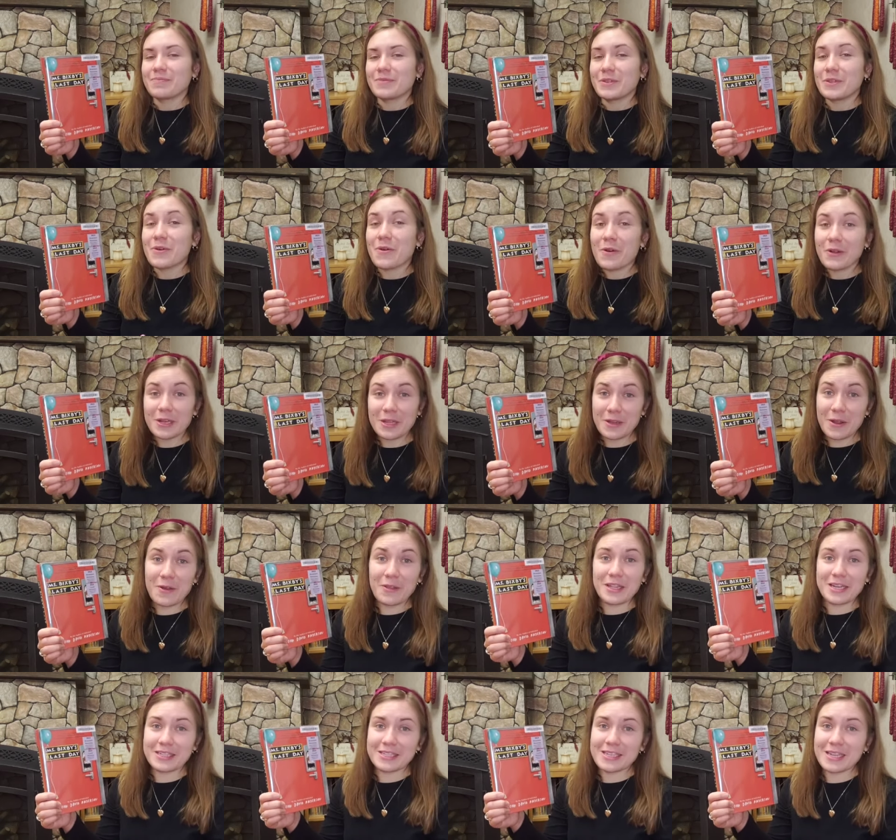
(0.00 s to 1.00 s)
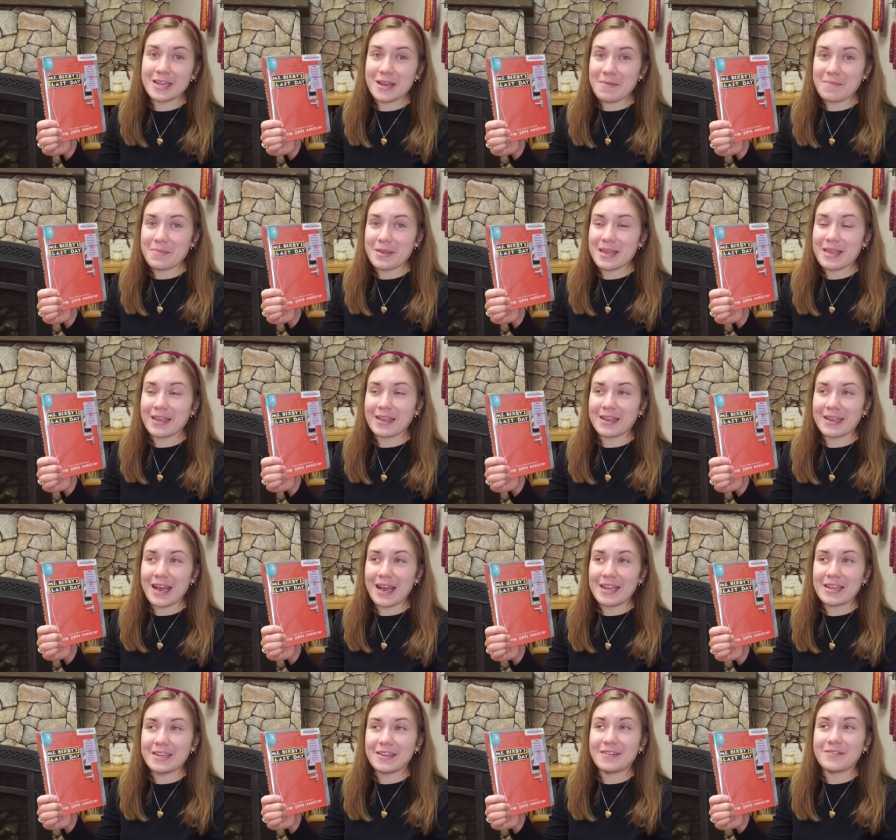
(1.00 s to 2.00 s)
you already know that it's going to be
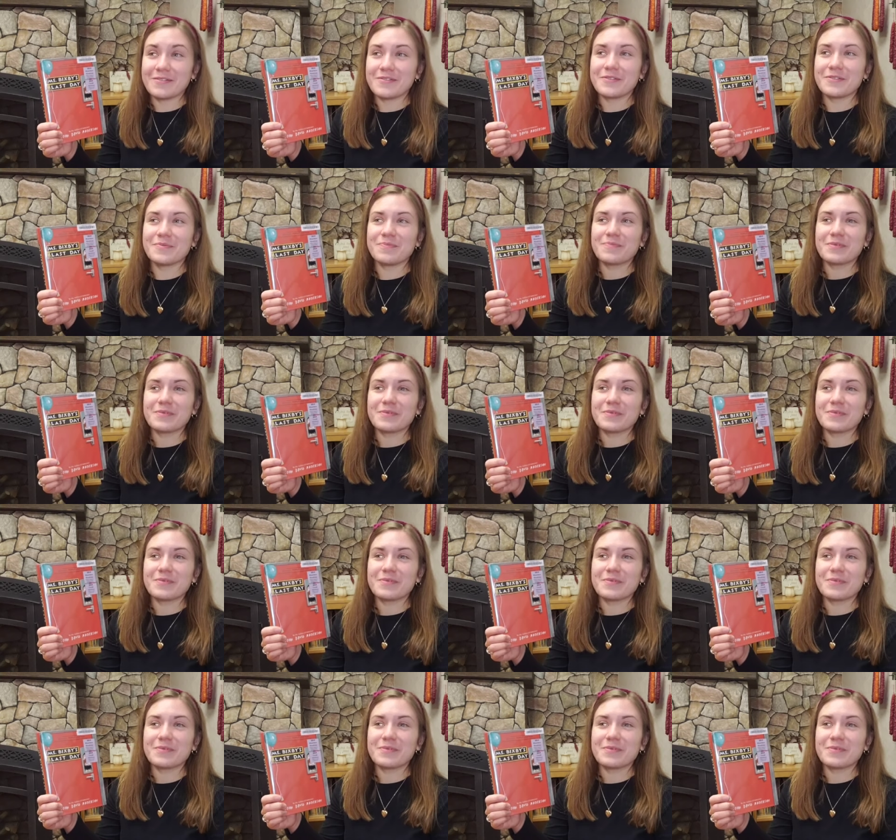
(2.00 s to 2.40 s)
kind of